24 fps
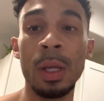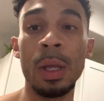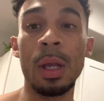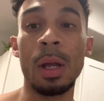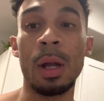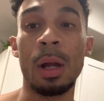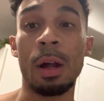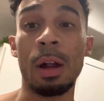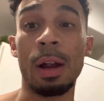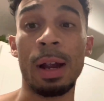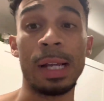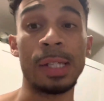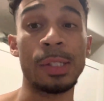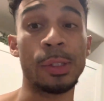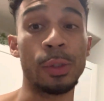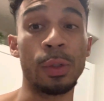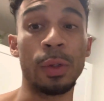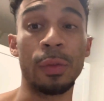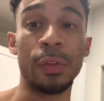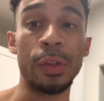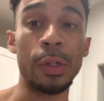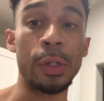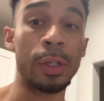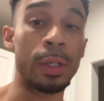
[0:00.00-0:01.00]
All right, so
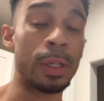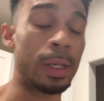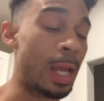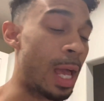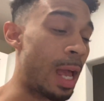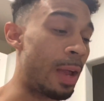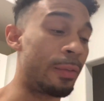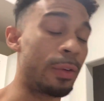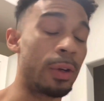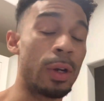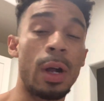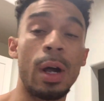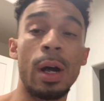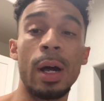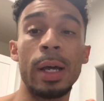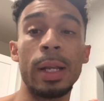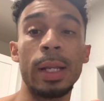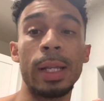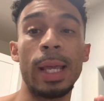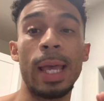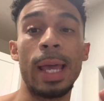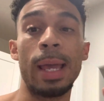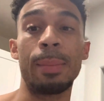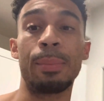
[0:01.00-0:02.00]
if you're ever on
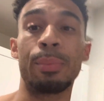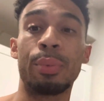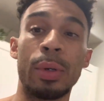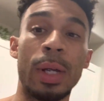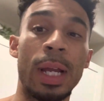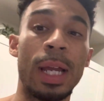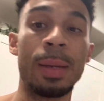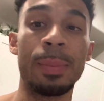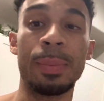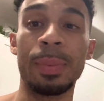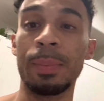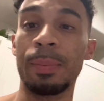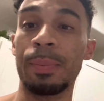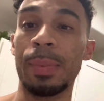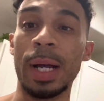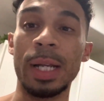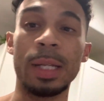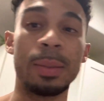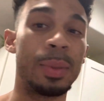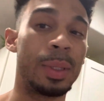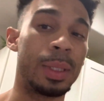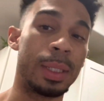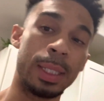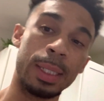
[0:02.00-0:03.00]
a prep,
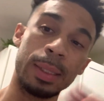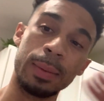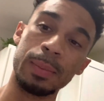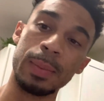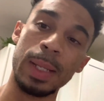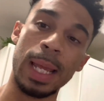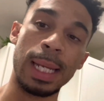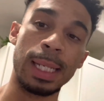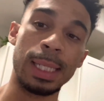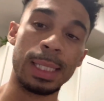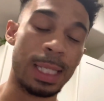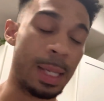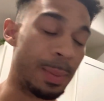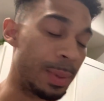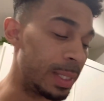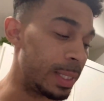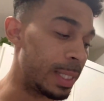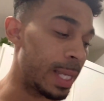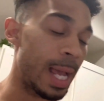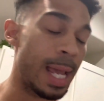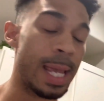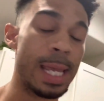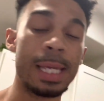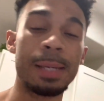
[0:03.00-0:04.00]
bodybuilding, any type of
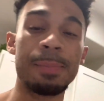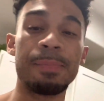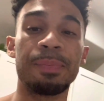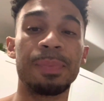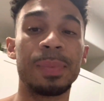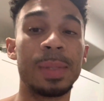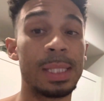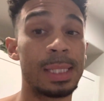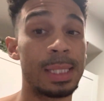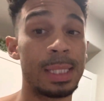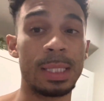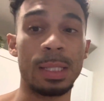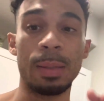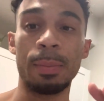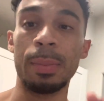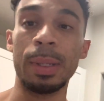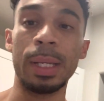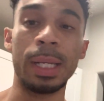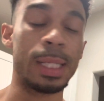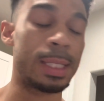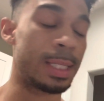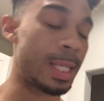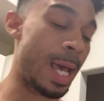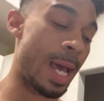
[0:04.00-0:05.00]
diet, this is the
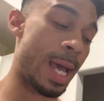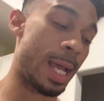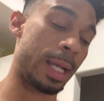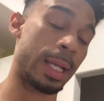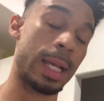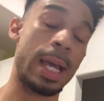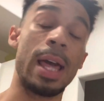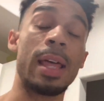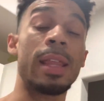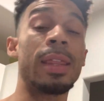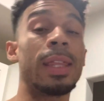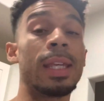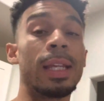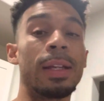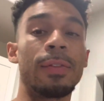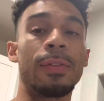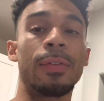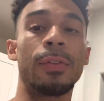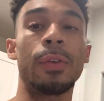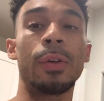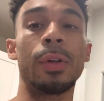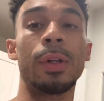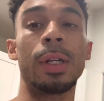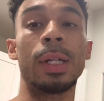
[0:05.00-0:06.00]
biggest hack, I think,
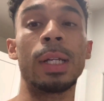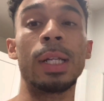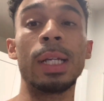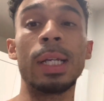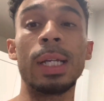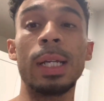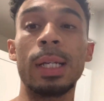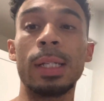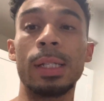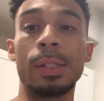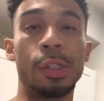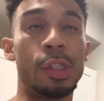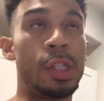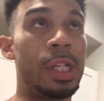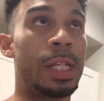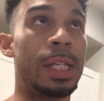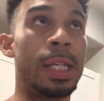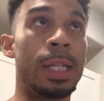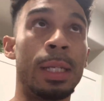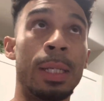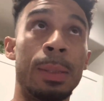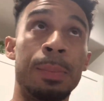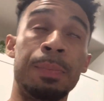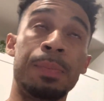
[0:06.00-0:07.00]
for
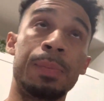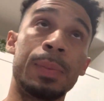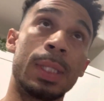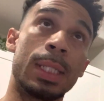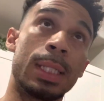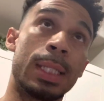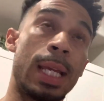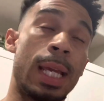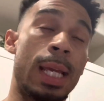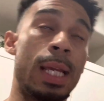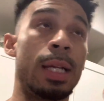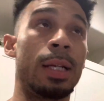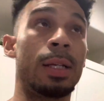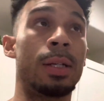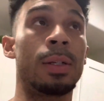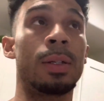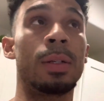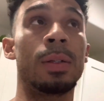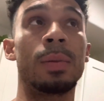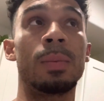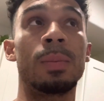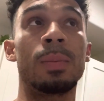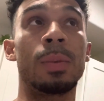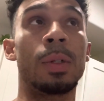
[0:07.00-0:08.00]
chicken, steak,
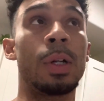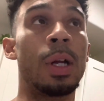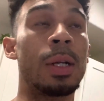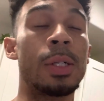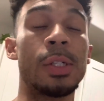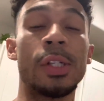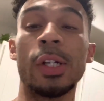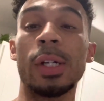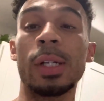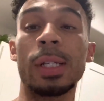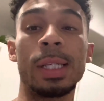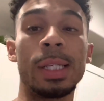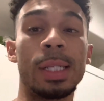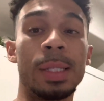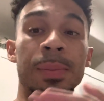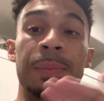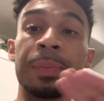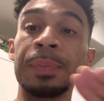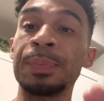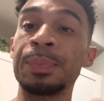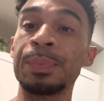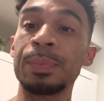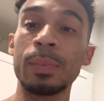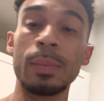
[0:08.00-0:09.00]
ground turkey,
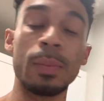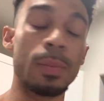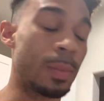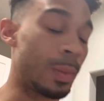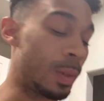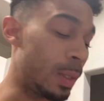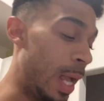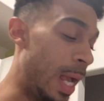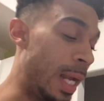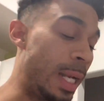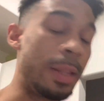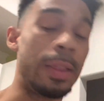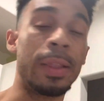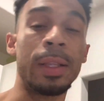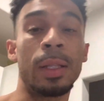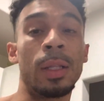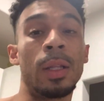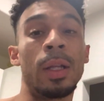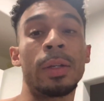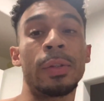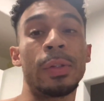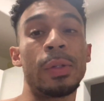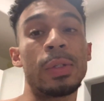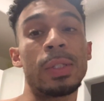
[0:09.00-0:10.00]
anything
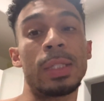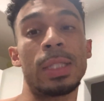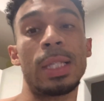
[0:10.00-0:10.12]
along those